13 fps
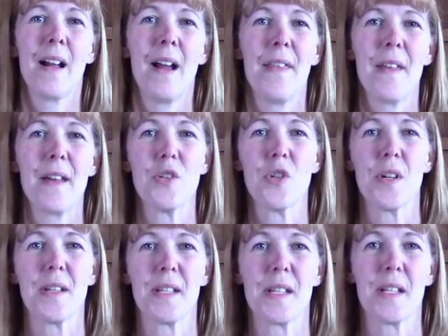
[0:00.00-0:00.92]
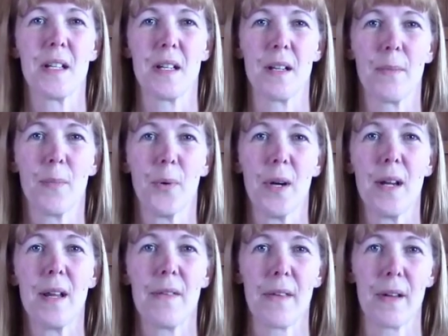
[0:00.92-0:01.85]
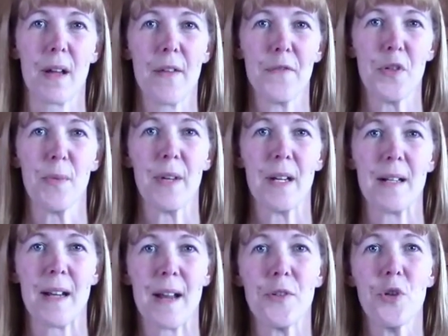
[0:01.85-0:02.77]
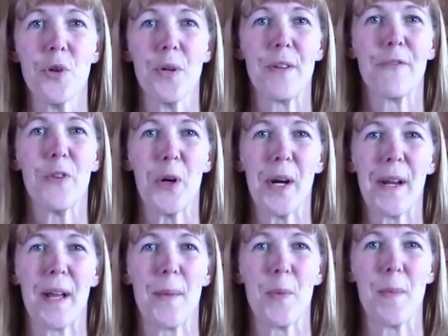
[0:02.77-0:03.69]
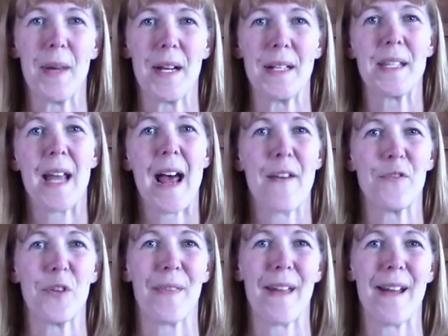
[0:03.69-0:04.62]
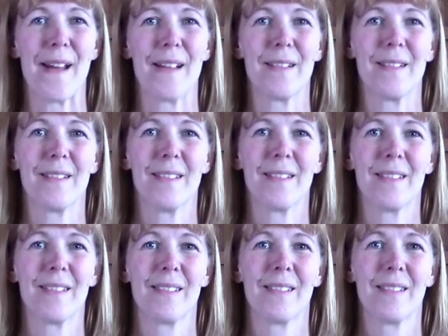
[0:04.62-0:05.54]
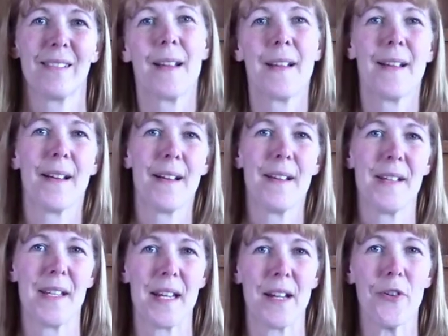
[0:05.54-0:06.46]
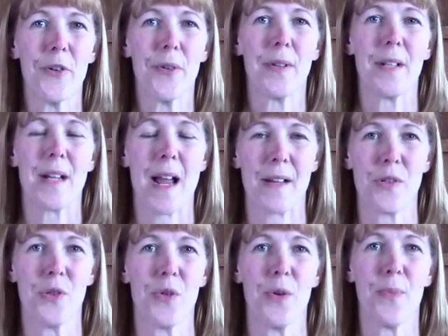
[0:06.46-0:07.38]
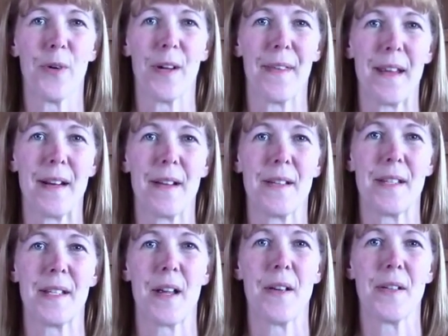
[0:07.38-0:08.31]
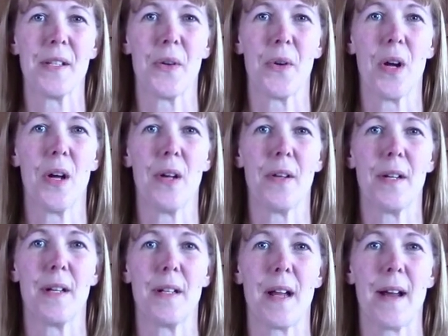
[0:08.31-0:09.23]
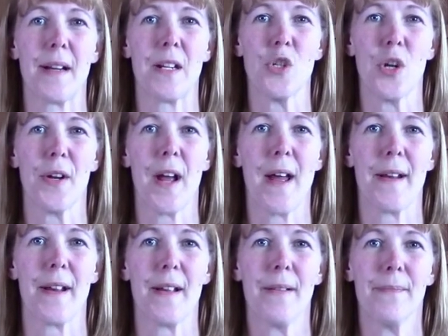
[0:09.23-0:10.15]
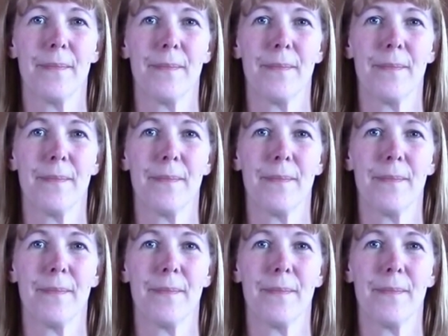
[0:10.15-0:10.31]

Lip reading: And then just breathe comfortably and naturally for a couple minutes after that. Single nostril breathing is also called Nadi shodhana.